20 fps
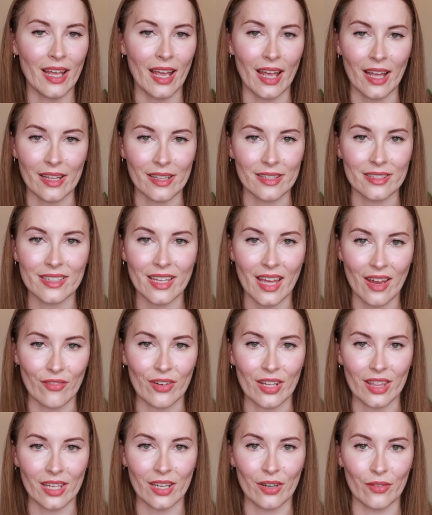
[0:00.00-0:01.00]
and
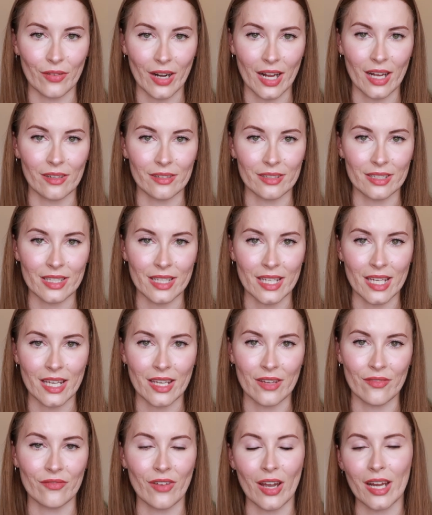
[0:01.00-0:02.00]
everything around
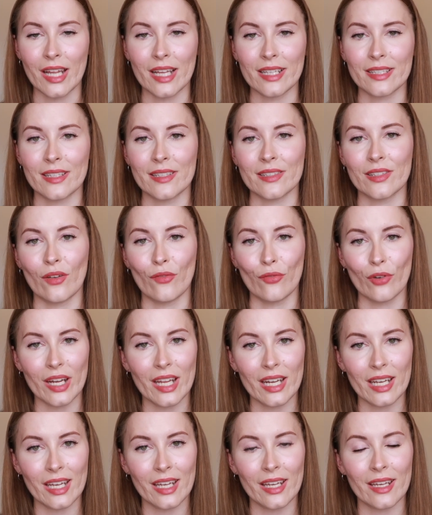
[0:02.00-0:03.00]
the finances of
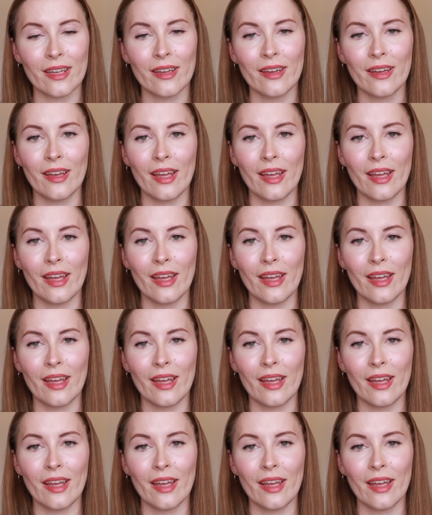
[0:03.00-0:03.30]
reading.